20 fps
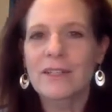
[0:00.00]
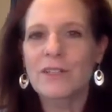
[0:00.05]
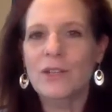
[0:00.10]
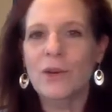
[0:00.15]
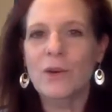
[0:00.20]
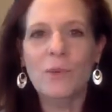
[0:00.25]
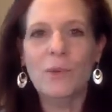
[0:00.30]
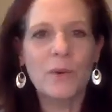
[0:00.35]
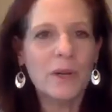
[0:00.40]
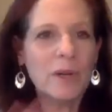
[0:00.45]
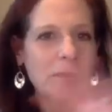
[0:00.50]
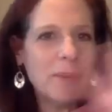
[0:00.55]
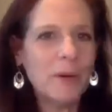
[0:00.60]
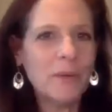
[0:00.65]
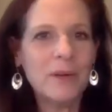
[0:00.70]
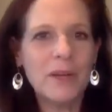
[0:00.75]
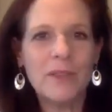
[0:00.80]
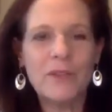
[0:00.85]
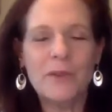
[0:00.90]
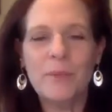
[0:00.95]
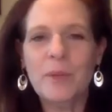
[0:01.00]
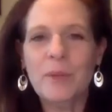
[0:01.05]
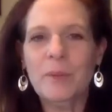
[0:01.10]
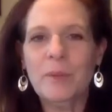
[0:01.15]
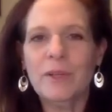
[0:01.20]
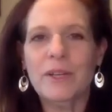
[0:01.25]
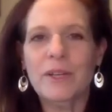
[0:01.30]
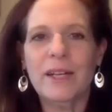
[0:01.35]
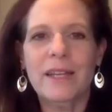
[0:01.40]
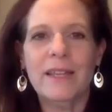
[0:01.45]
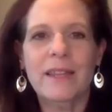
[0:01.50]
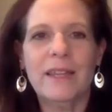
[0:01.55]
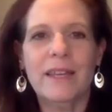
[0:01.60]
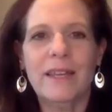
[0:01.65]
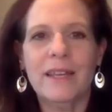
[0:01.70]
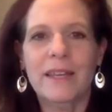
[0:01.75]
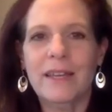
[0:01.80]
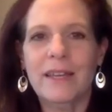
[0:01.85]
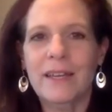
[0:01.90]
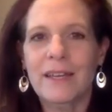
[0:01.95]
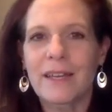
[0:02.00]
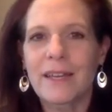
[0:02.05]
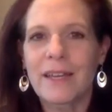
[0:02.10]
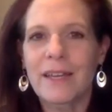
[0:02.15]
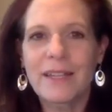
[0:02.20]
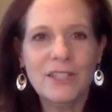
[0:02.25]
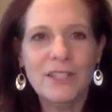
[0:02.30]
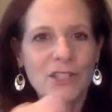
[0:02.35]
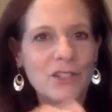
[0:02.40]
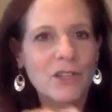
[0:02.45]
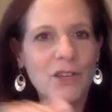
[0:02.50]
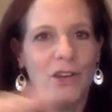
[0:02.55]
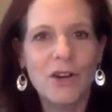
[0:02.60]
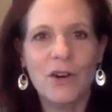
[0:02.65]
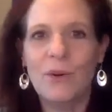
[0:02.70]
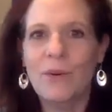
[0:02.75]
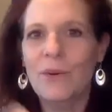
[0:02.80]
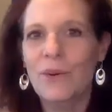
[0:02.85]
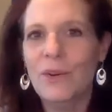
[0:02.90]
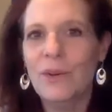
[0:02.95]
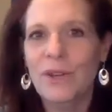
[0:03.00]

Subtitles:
Don't worry about what other people are going to think, and just go.